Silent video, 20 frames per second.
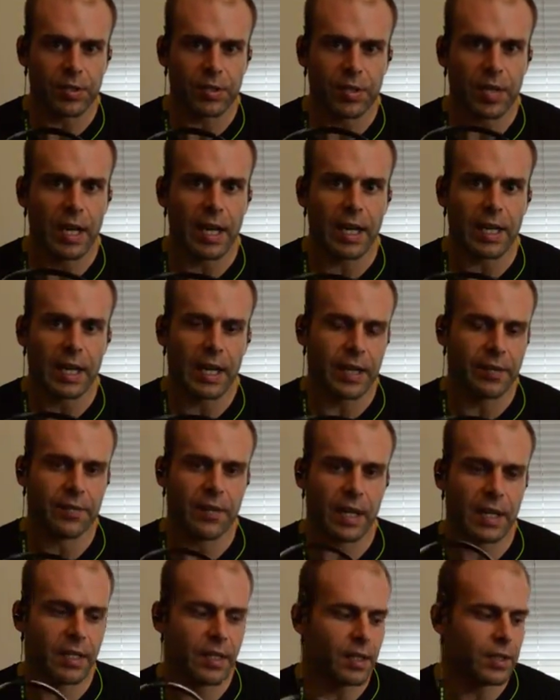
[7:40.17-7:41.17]
side. I
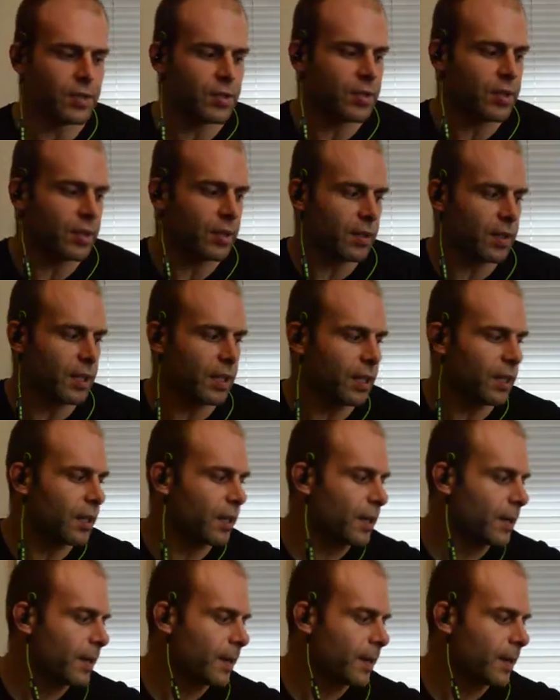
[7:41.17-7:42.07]
find it instantly.